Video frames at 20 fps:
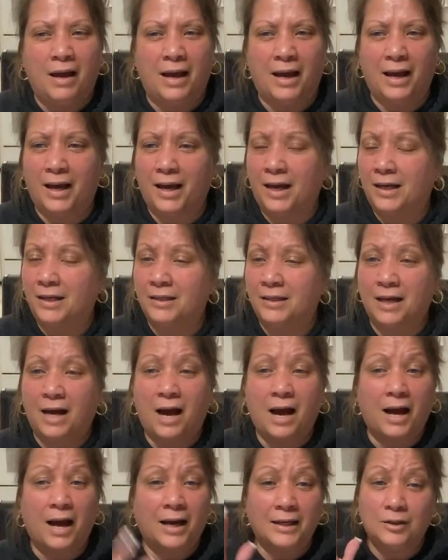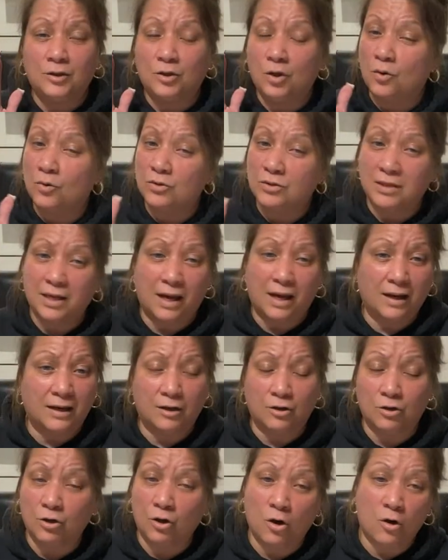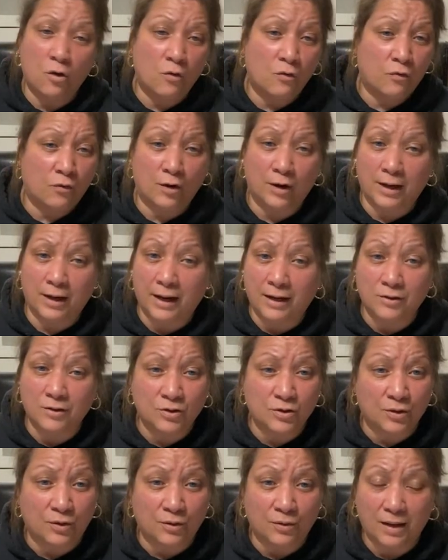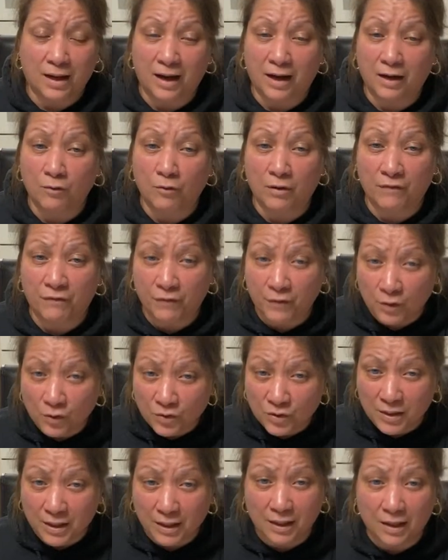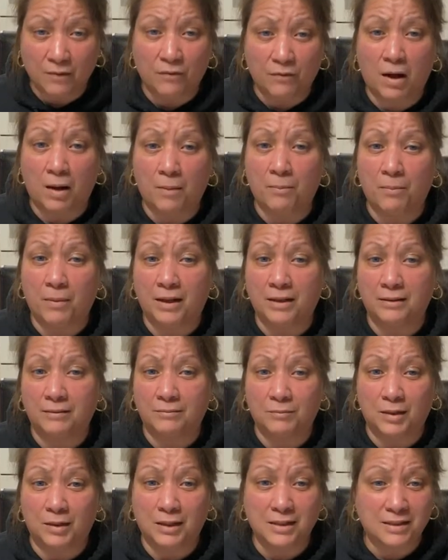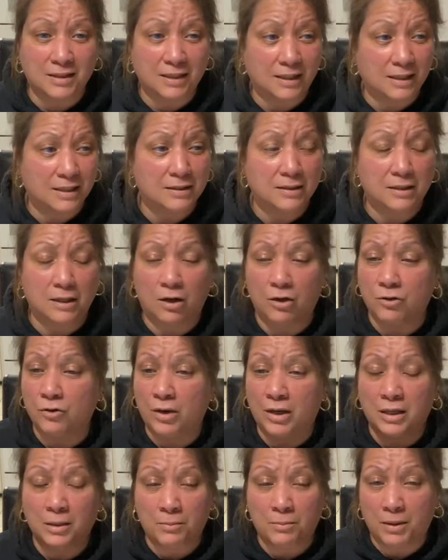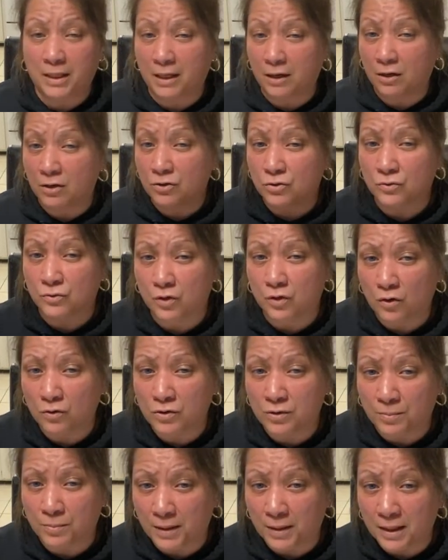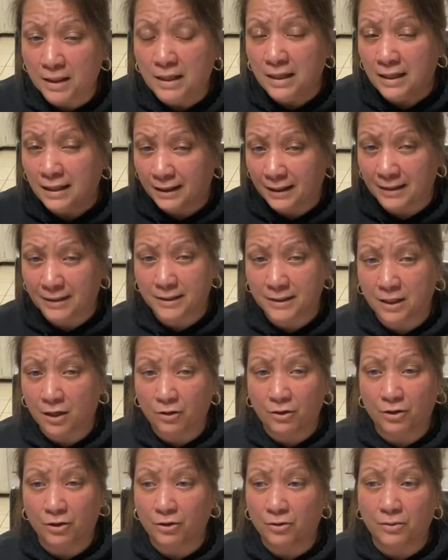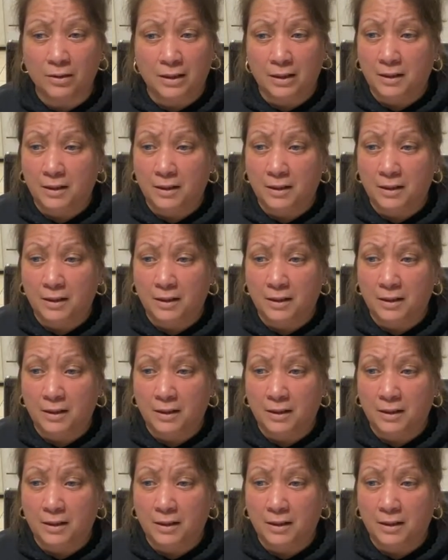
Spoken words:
and I don't take no for an answer. I refuse to give up, and Melissa can tell you, anybody else who knows me can tell you,